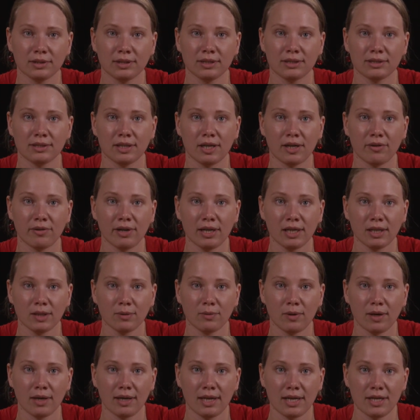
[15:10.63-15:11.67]
is direct
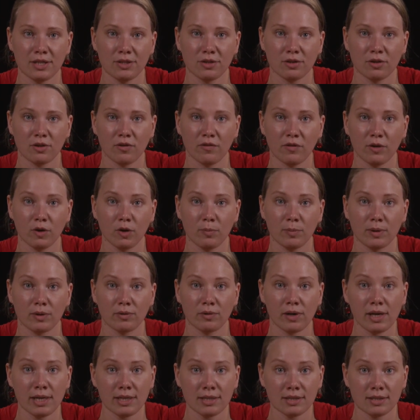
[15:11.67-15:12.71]
violation of human
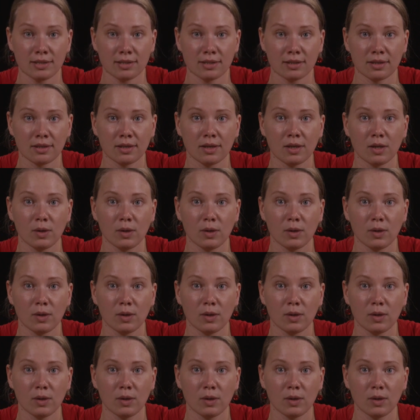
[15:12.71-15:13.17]
rights,